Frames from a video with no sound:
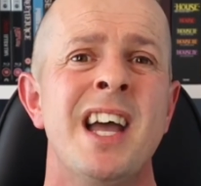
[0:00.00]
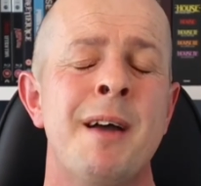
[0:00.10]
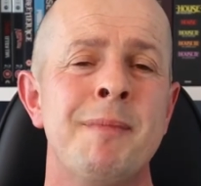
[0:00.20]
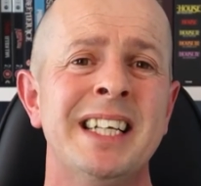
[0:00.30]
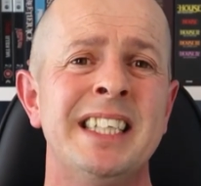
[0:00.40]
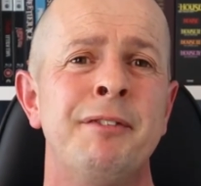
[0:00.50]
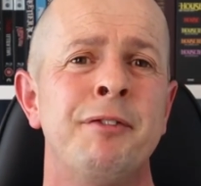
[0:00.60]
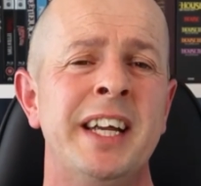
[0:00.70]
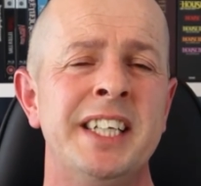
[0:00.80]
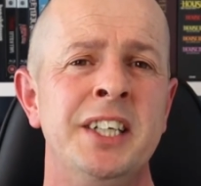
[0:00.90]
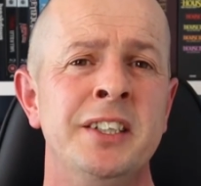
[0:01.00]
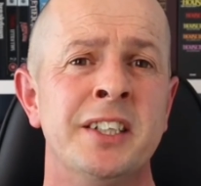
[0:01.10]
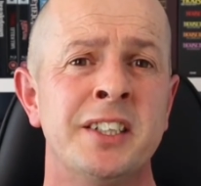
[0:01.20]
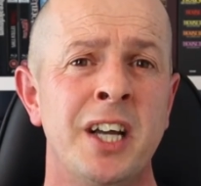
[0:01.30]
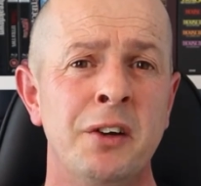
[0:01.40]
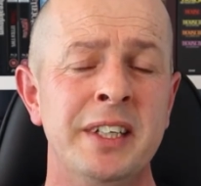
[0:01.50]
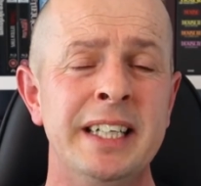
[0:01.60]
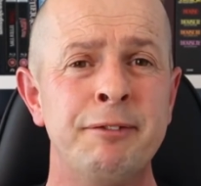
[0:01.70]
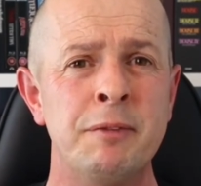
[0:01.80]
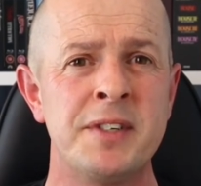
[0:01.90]
A massive thank you to
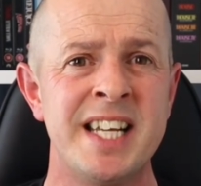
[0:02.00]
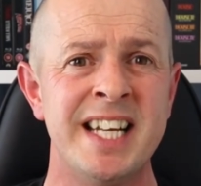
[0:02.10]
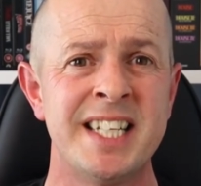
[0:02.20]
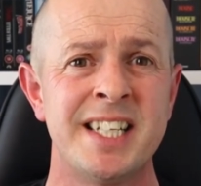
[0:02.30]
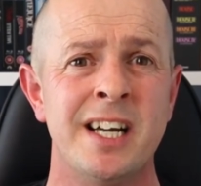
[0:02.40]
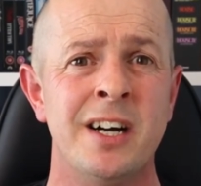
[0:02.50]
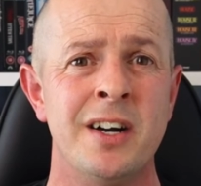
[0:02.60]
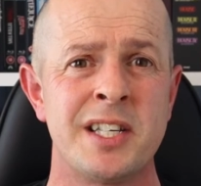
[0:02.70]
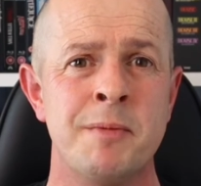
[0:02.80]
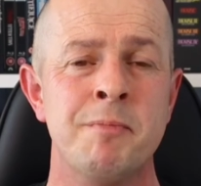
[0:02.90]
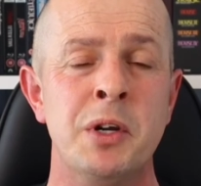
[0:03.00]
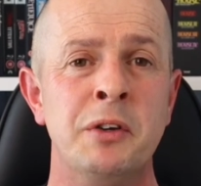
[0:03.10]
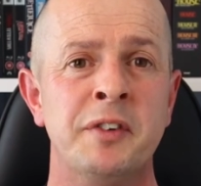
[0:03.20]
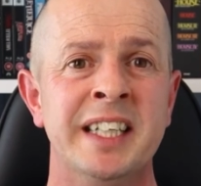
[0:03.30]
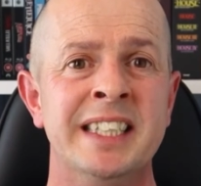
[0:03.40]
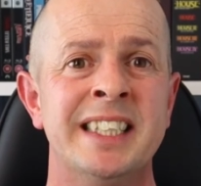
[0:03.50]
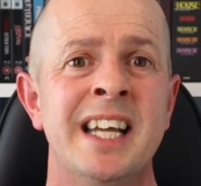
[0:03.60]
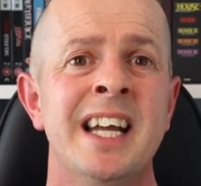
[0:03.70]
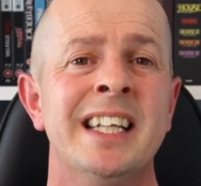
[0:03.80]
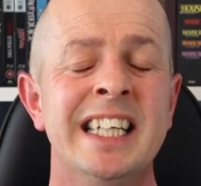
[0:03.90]
Tony from Sinister Arts and Movies.
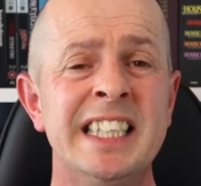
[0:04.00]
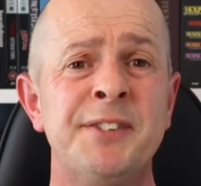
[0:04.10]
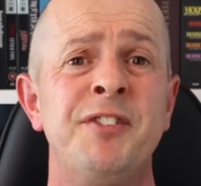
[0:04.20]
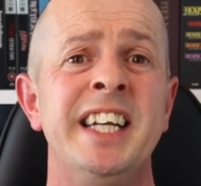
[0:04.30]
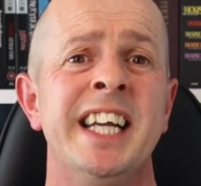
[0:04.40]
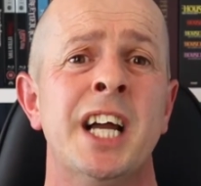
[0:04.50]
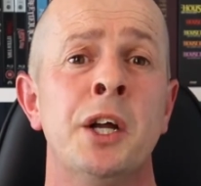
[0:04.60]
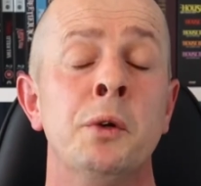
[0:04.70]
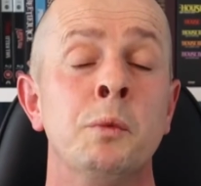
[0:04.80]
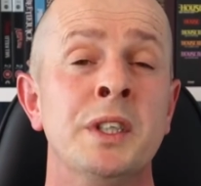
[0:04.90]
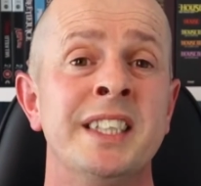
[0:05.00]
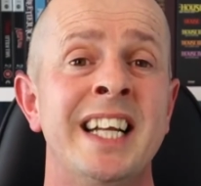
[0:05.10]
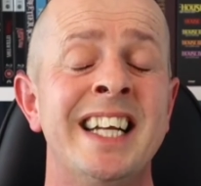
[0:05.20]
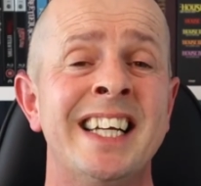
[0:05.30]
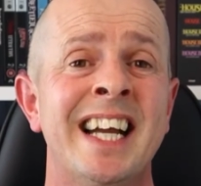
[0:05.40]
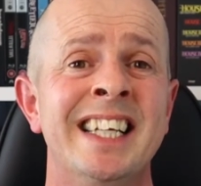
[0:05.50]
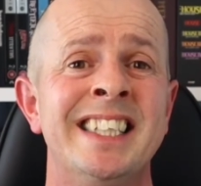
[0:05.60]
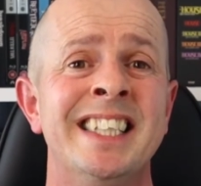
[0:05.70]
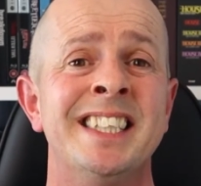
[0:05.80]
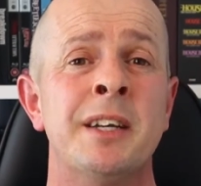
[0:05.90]
This video was
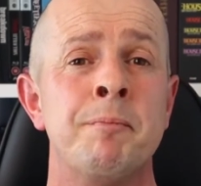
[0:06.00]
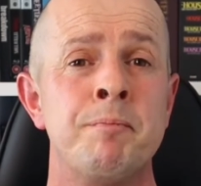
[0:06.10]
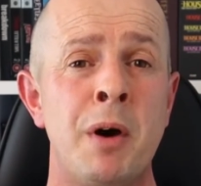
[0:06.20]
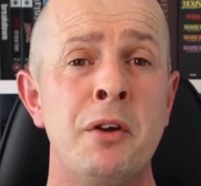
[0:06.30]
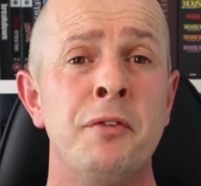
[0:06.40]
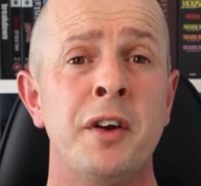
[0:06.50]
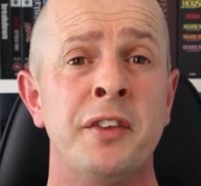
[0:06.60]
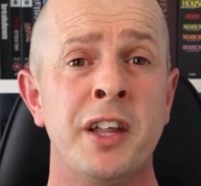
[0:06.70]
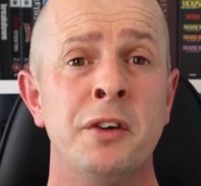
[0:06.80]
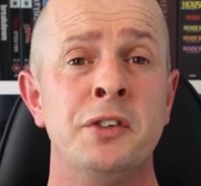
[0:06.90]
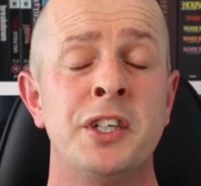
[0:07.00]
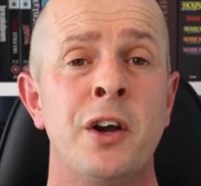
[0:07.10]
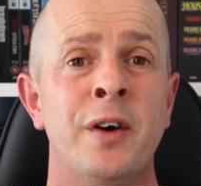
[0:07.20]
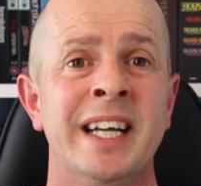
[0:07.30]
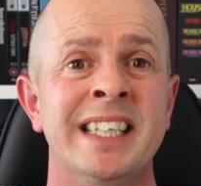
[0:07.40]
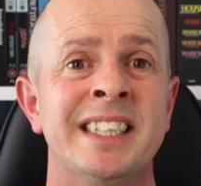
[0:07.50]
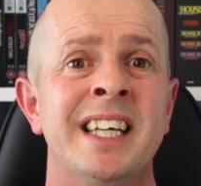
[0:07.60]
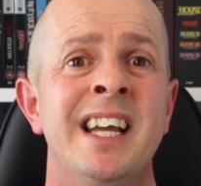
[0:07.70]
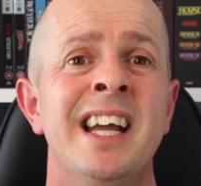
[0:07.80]
dedicated to both of those guys.